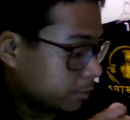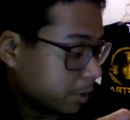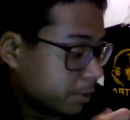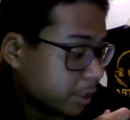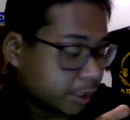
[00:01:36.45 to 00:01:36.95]

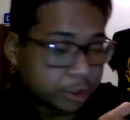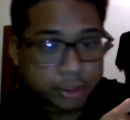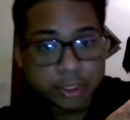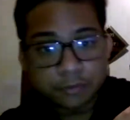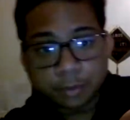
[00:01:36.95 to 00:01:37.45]
Maybe I could
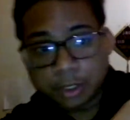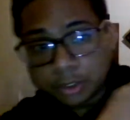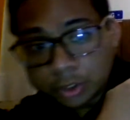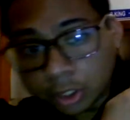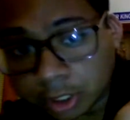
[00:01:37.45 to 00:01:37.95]
share from my
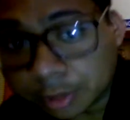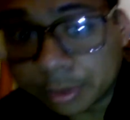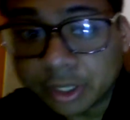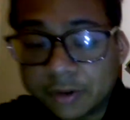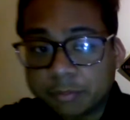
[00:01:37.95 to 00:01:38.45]
other arm,
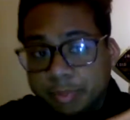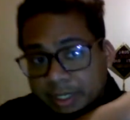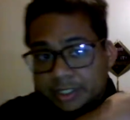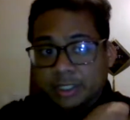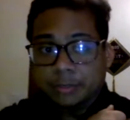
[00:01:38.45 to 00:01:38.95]
my left
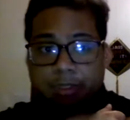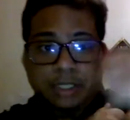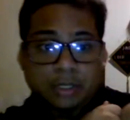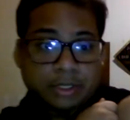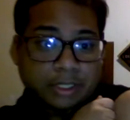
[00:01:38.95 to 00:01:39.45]
bicep,
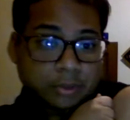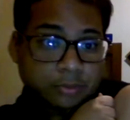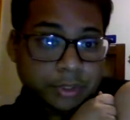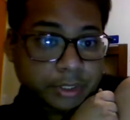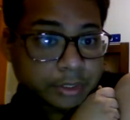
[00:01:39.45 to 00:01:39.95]
see how's that's
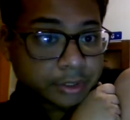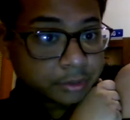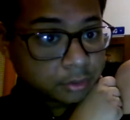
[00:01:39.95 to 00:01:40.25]
working.